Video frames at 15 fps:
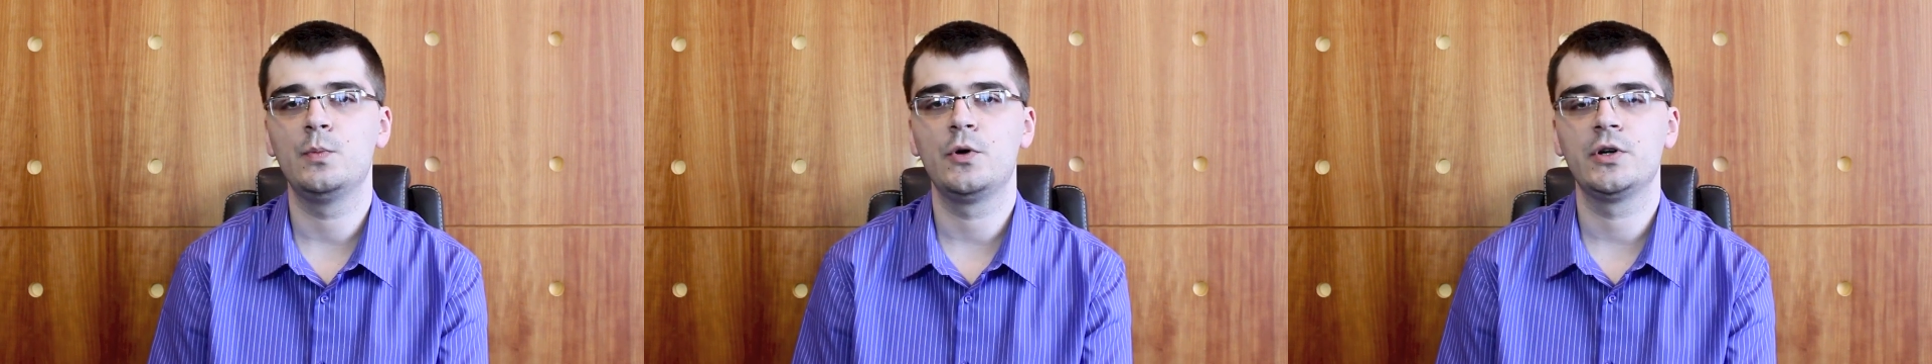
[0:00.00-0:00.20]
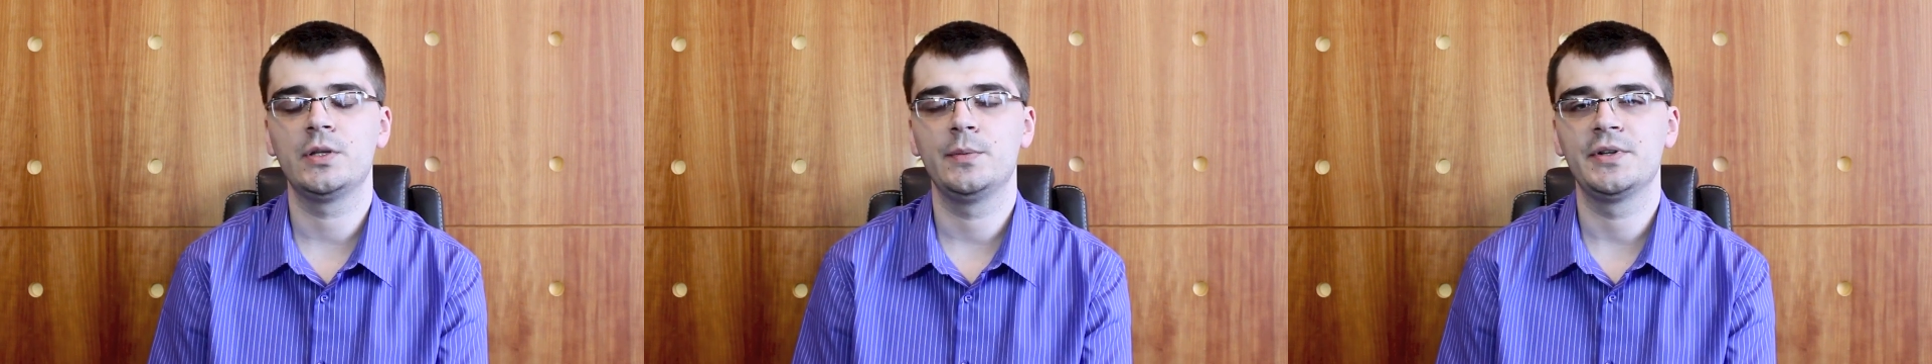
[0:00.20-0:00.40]

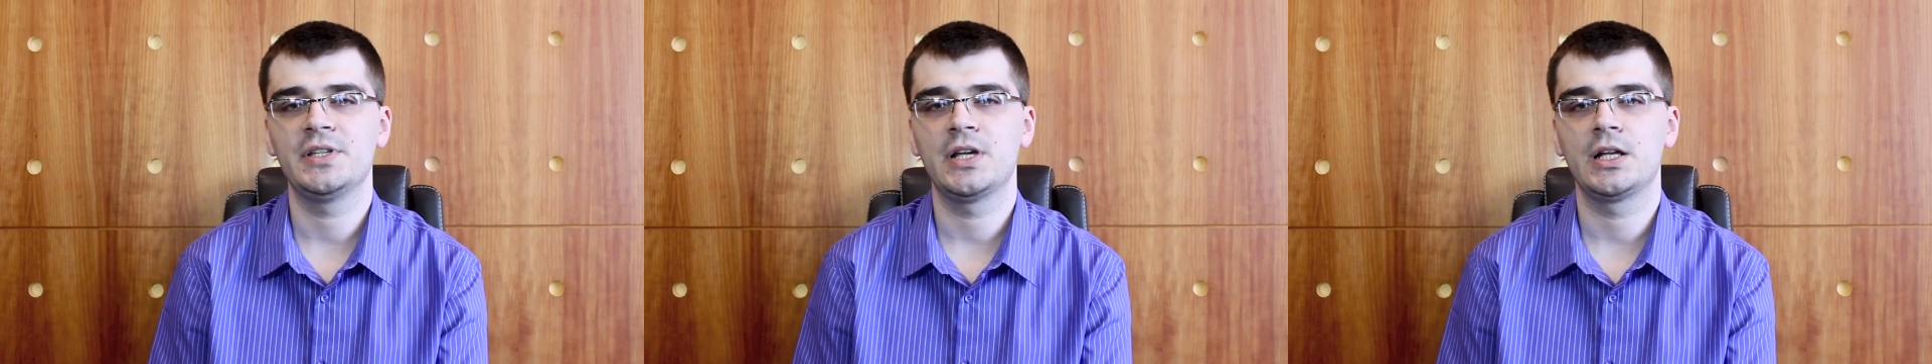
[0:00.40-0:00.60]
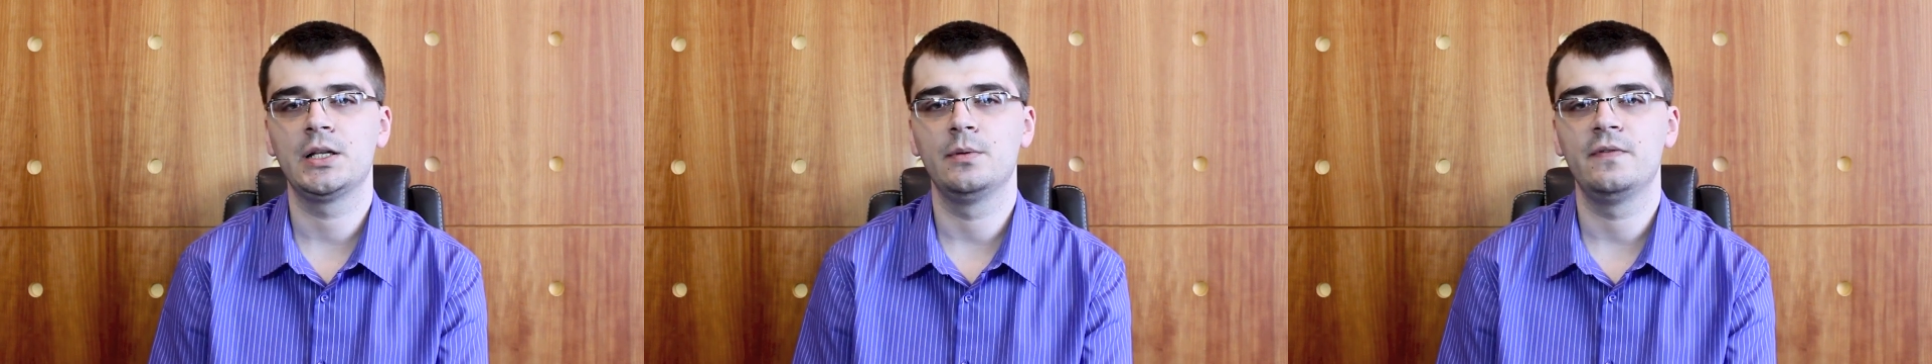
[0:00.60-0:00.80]
portable
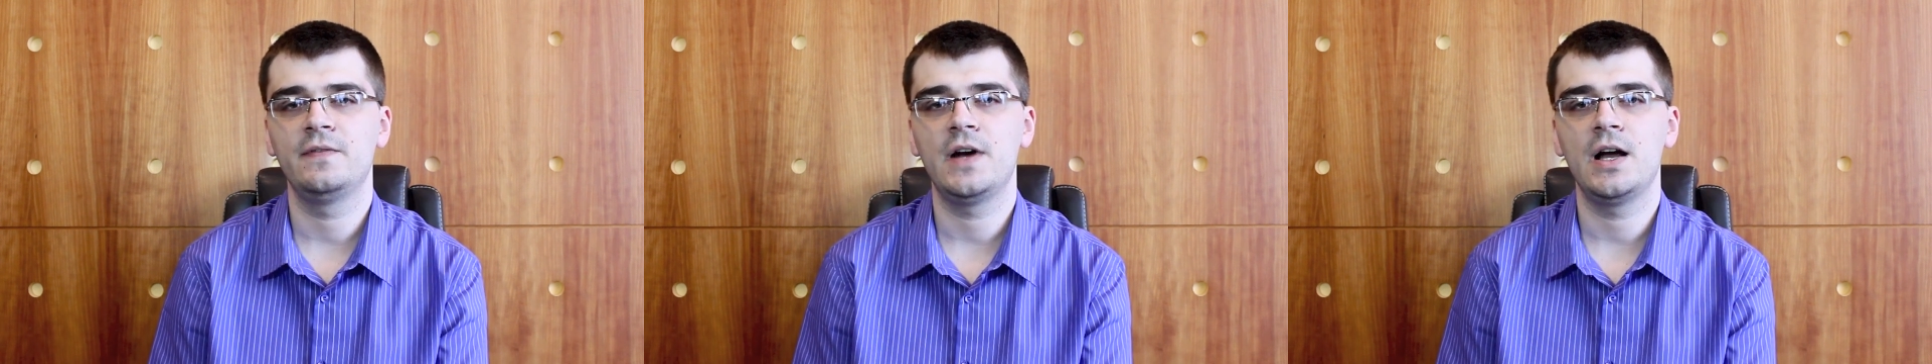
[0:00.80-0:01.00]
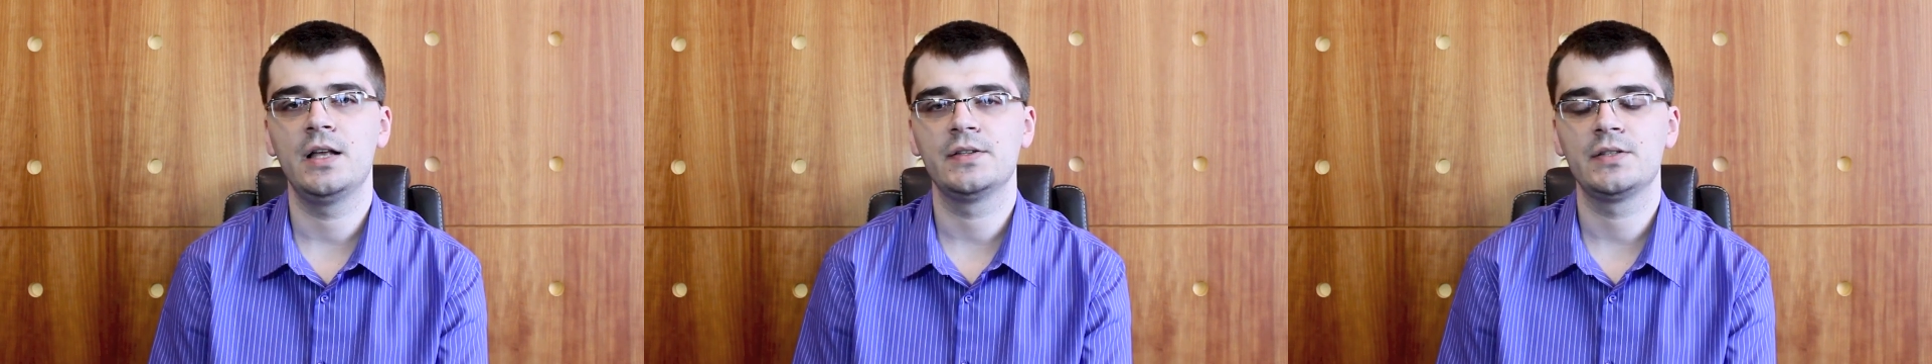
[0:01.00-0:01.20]
executable
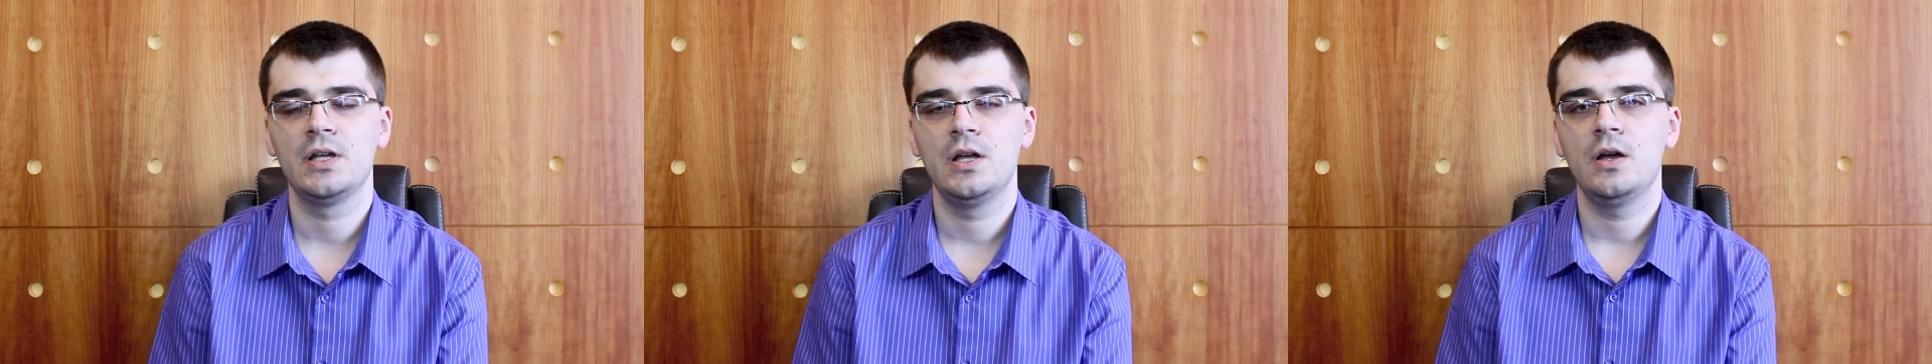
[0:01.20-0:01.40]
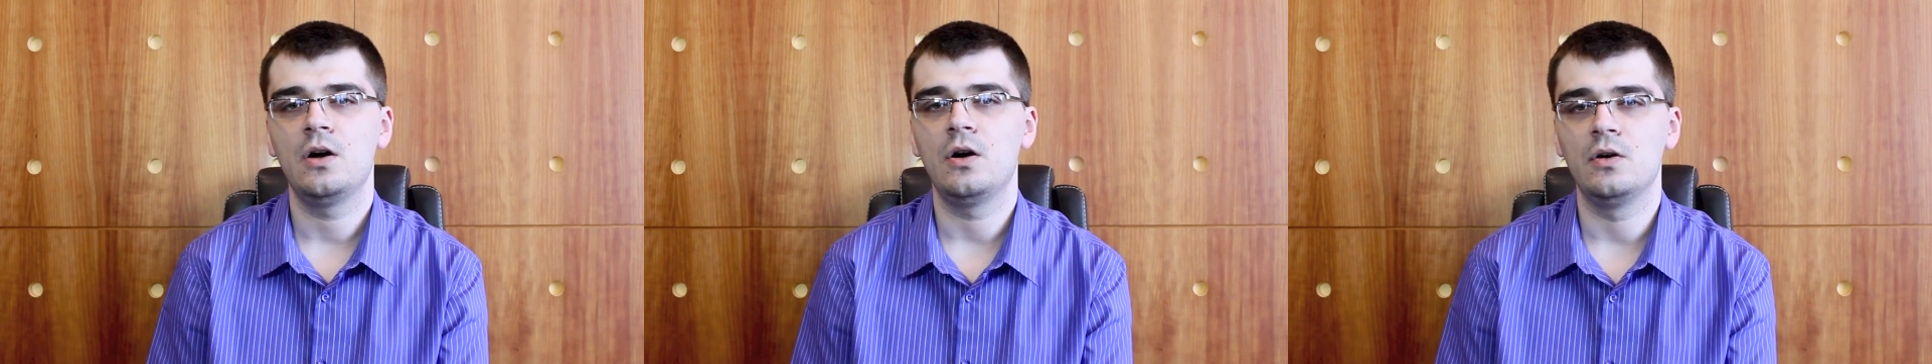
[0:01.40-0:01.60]
files
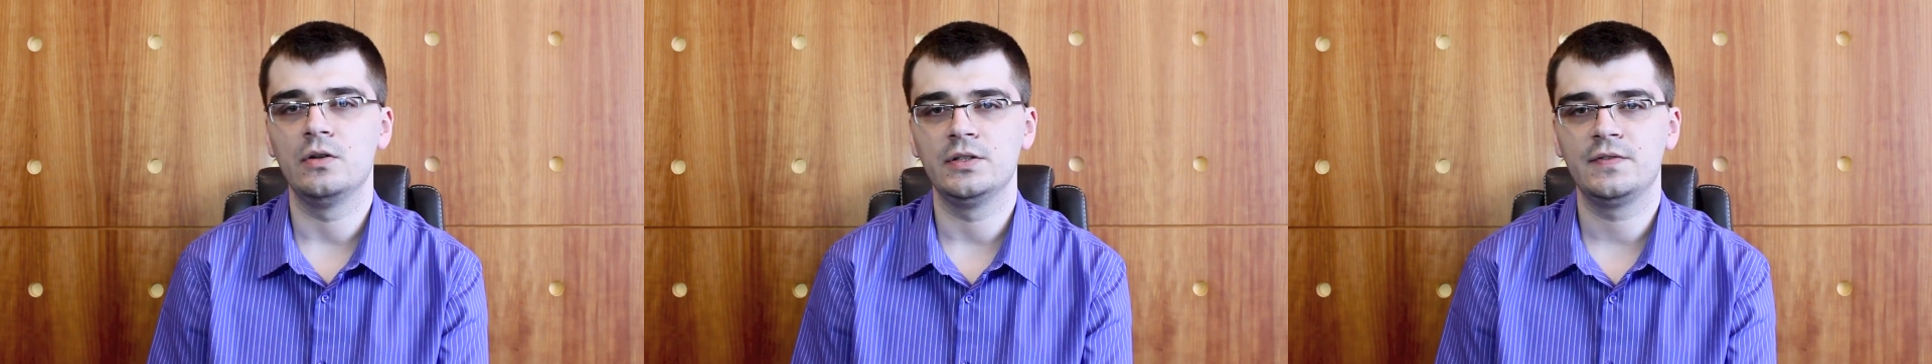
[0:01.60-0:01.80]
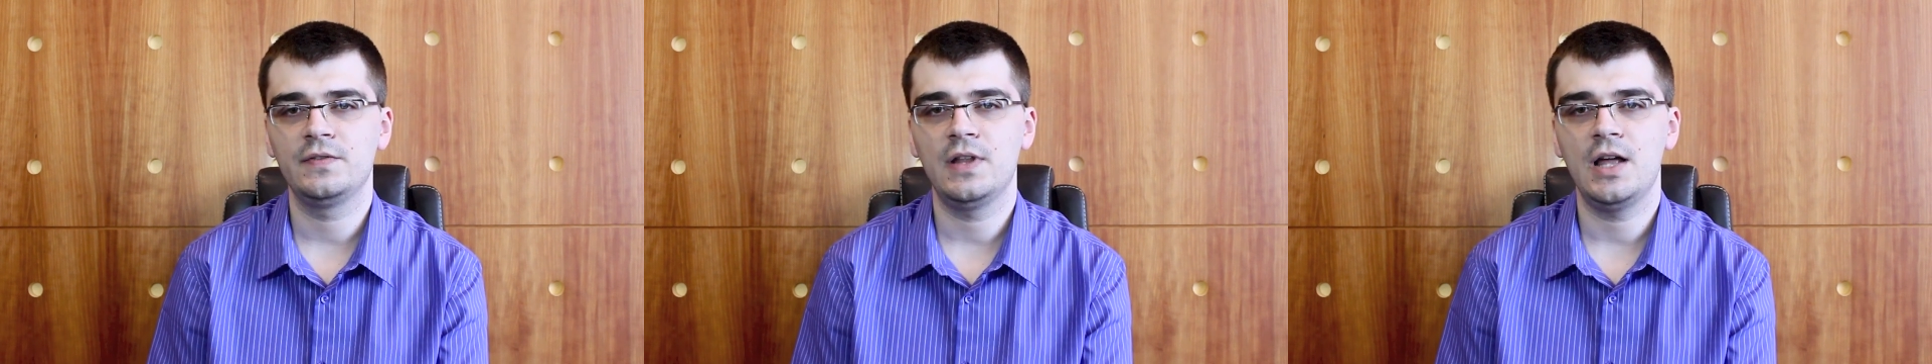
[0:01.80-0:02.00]

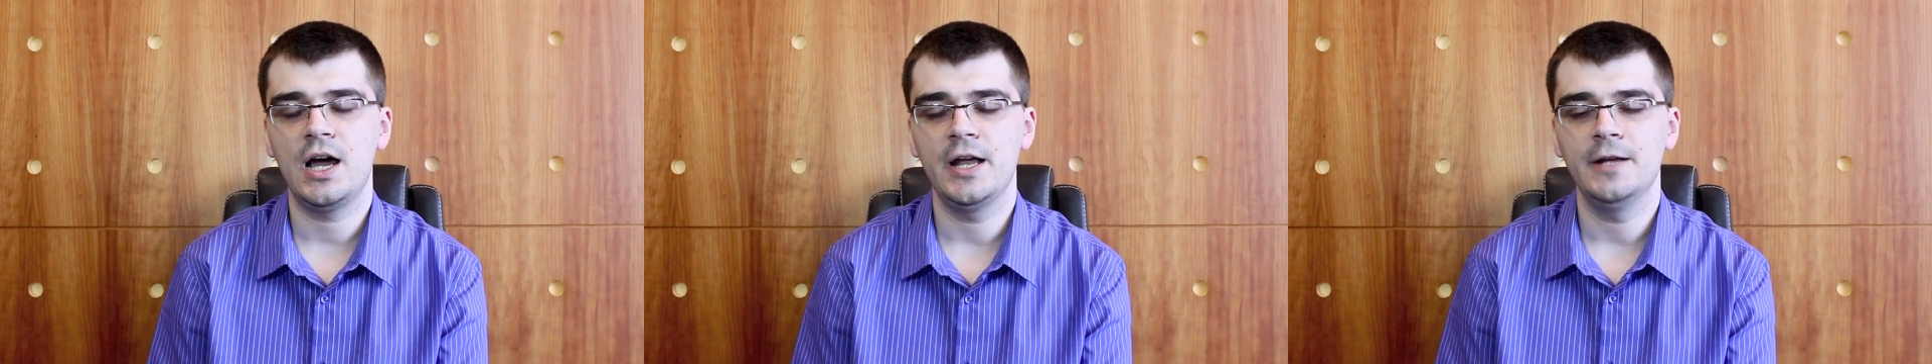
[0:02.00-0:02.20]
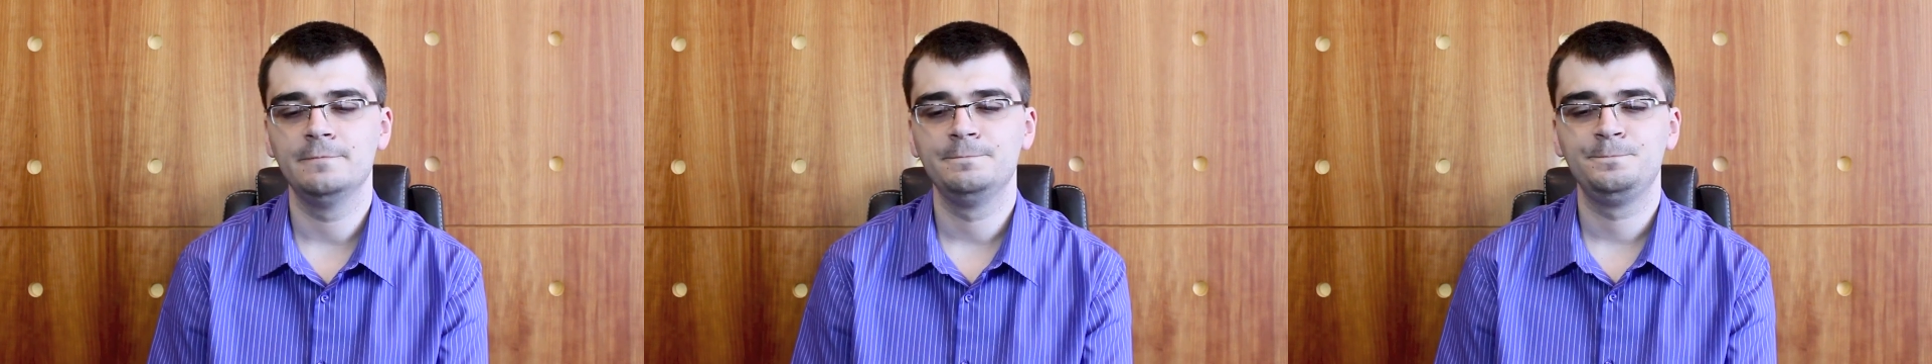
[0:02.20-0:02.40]
on the
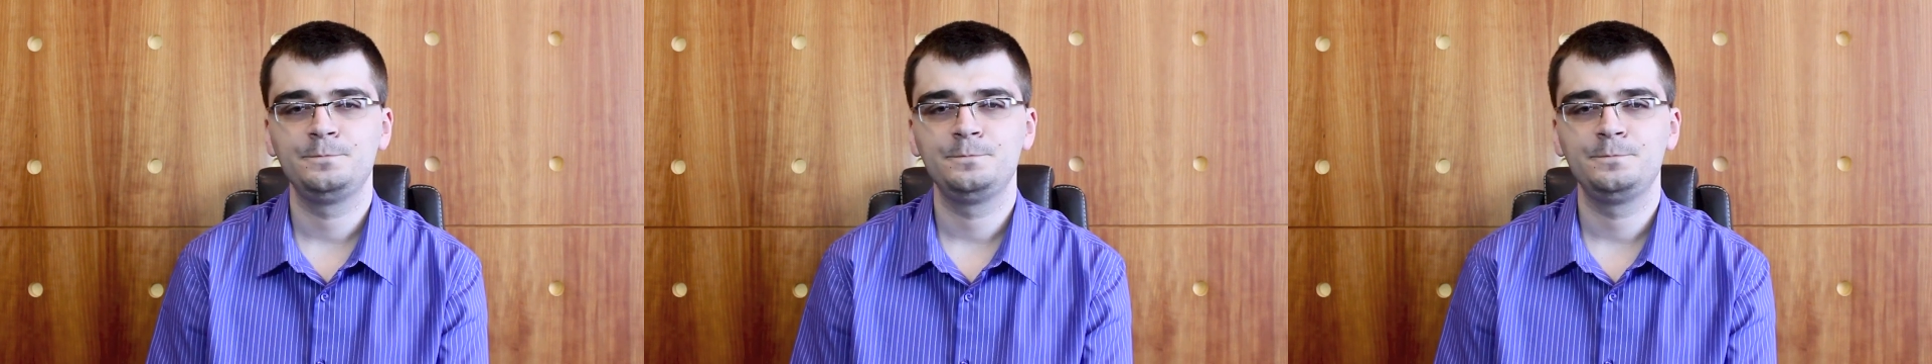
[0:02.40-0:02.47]
fly.